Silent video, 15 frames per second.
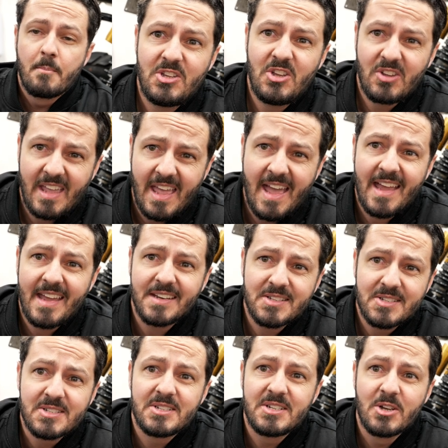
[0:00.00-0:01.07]
You can
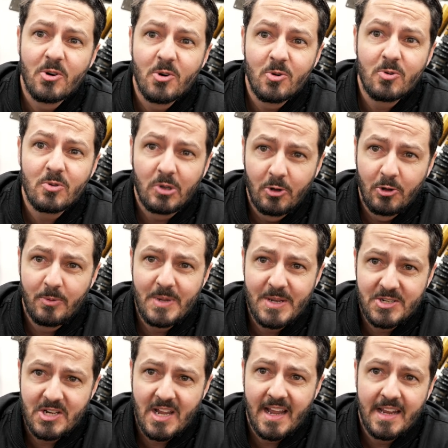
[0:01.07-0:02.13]
still lube
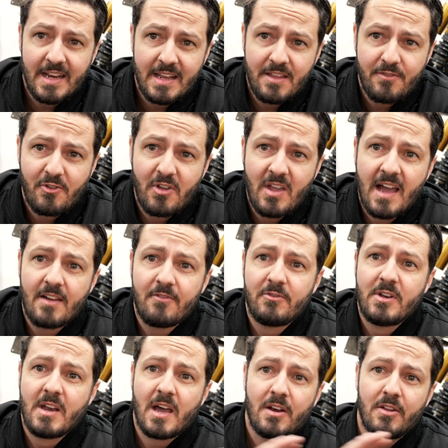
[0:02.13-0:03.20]
your chain if you have
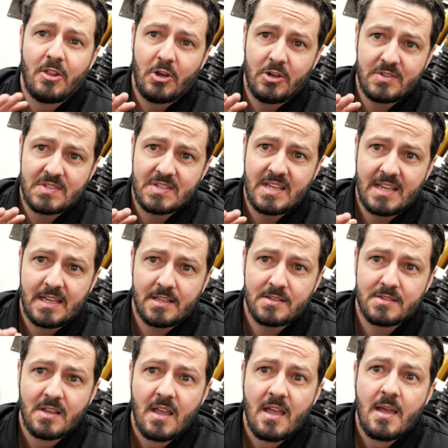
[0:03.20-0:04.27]
none of those
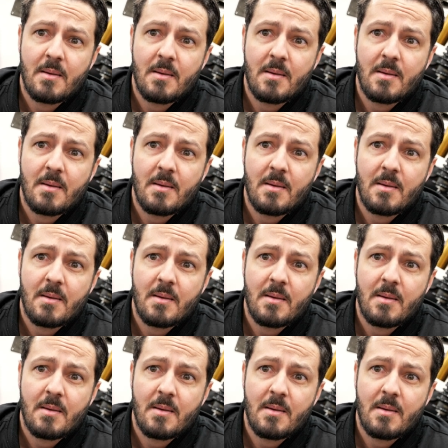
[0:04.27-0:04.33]
things,